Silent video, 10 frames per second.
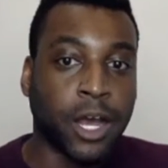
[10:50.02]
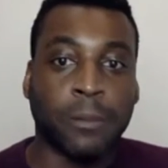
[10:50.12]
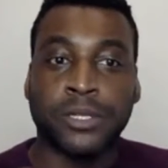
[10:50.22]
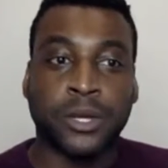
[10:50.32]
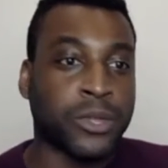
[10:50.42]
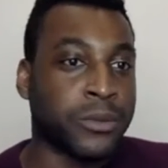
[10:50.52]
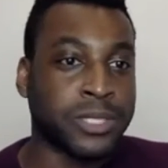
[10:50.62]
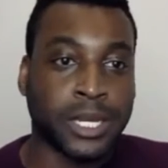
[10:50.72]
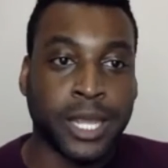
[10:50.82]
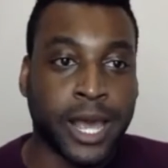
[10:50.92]
Don't use
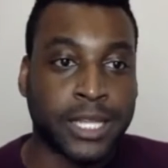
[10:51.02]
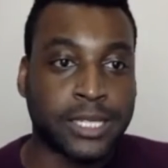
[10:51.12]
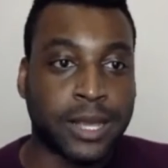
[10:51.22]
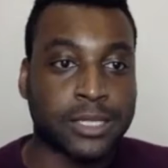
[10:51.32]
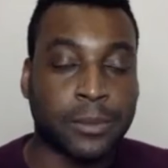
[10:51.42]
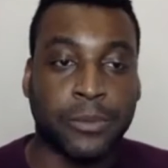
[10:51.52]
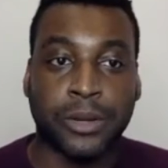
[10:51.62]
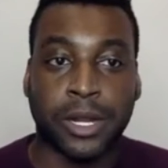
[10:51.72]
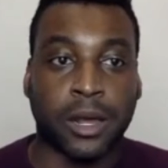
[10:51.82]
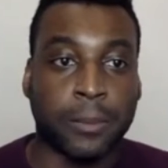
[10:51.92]
any hashtags up
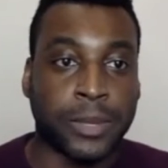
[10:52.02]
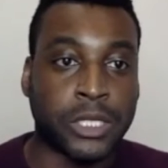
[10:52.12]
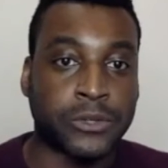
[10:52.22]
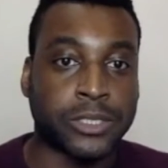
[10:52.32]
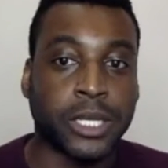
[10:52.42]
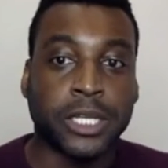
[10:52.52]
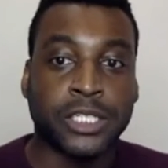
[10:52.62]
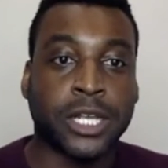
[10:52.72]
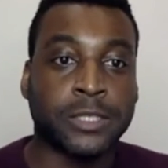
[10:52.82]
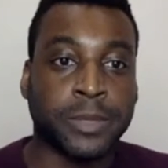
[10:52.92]
on Pinterest.
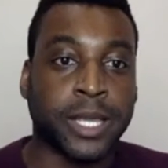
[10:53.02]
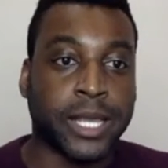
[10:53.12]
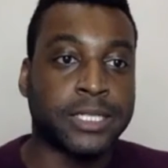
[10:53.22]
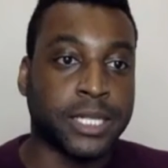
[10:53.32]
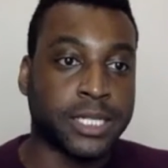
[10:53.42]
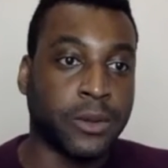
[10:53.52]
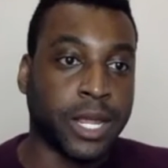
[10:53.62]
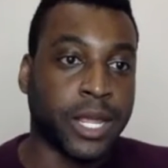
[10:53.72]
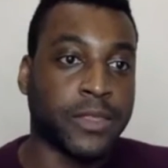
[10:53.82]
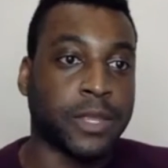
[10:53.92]
Just be as detailed
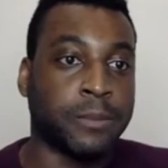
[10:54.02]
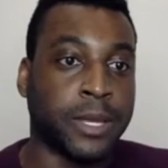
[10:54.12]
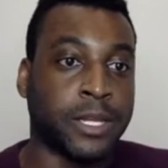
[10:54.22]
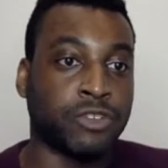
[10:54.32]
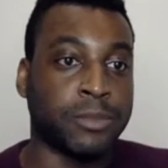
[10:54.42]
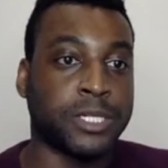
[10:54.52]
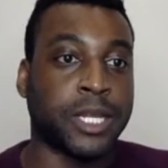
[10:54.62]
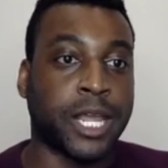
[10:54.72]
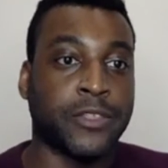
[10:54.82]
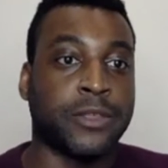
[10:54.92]
in the pin
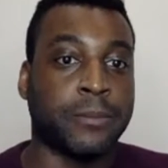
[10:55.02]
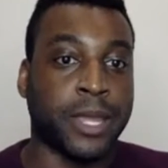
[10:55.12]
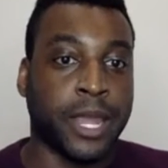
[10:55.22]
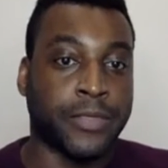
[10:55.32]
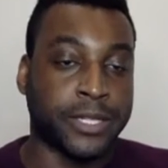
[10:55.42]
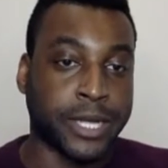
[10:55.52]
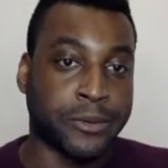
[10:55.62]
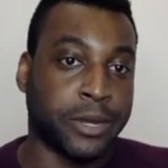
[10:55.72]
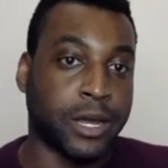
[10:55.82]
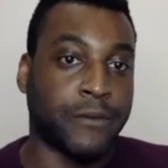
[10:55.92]
description and the
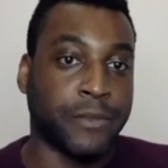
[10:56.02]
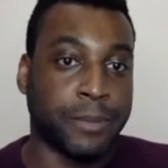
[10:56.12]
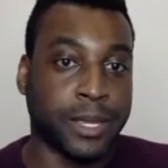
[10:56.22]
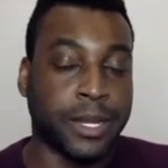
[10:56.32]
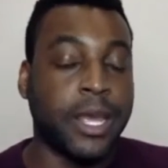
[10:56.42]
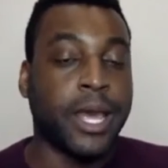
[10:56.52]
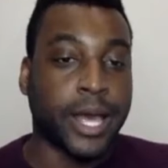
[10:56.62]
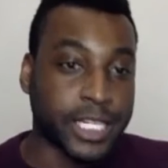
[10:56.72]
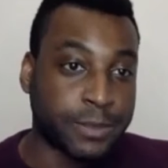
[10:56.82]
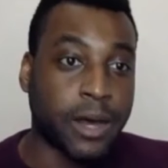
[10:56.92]
title of the pin
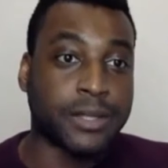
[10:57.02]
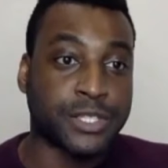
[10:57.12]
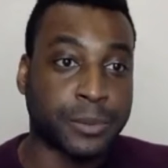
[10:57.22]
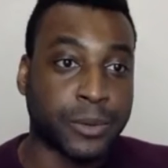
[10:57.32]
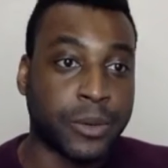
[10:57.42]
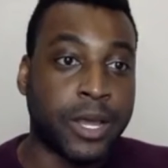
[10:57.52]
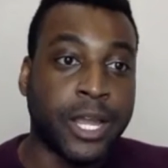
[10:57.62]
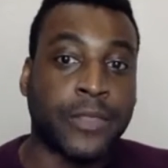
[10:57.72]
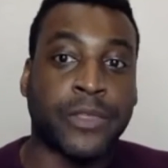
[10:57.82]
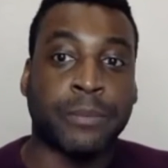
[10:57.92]
as possible,
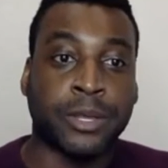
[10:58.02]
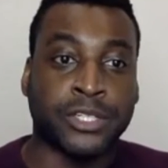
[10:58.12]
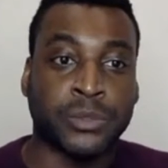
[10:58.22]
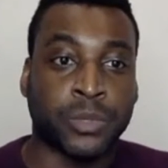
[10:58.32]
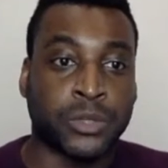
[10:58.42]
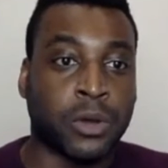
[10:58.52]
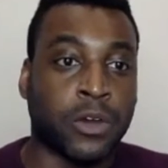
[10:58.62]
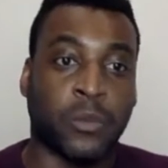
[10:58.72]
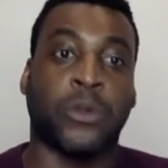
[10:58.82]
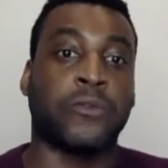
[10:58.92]
and then Pinterest will do
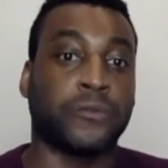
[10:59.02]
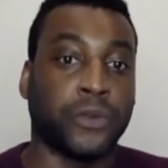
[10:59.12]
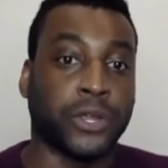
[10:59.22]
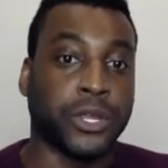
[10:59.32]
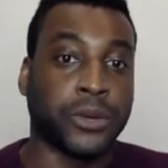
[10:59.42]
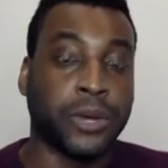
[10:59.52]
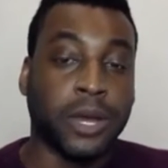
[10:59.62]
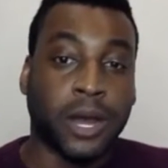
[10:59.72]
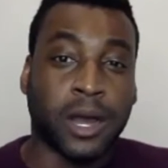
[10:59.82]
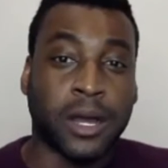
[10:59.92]
all the work for you.
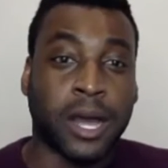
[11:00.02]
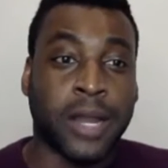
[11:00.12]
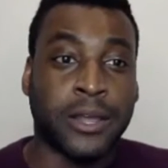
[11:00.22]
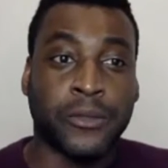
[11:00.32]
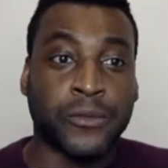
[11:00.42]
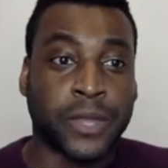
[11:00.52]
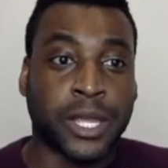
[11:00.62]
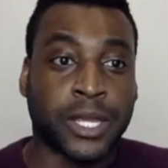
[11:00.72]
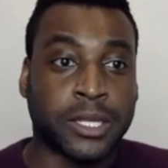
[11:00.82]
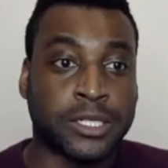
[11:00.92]
Another
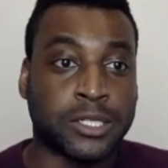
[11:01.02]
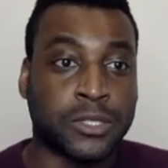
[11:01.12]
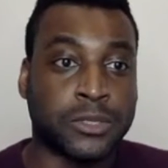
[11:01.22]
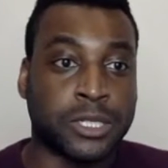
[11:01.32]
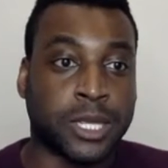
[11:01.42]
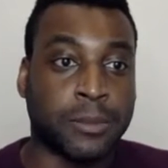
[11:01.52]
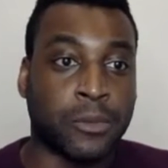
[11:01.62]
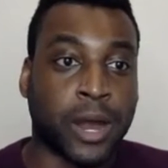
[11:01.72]
thing to do to get more